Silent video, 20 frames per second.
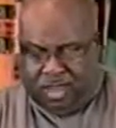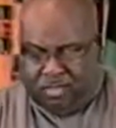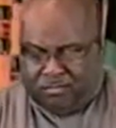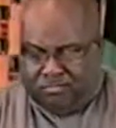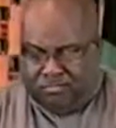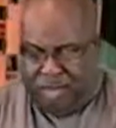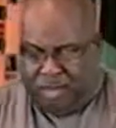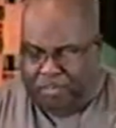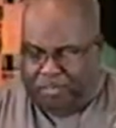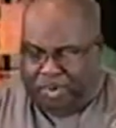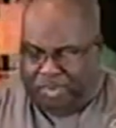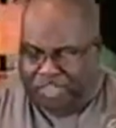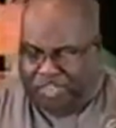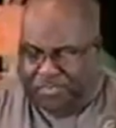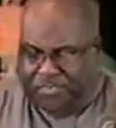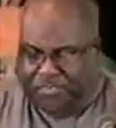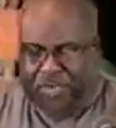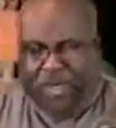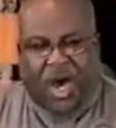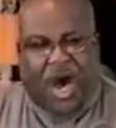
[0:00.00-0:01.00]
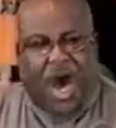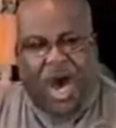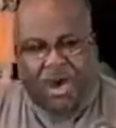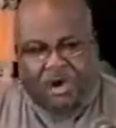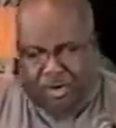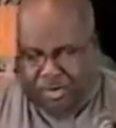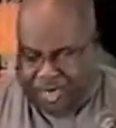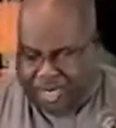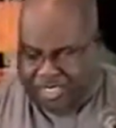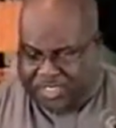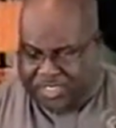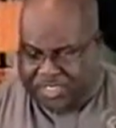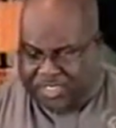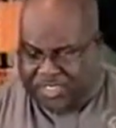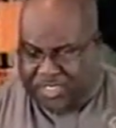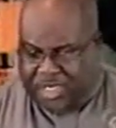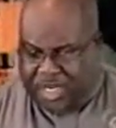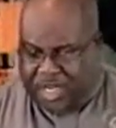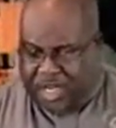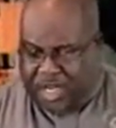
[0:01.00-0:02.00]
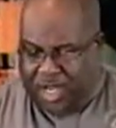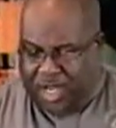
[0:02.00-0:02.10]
Members of Congress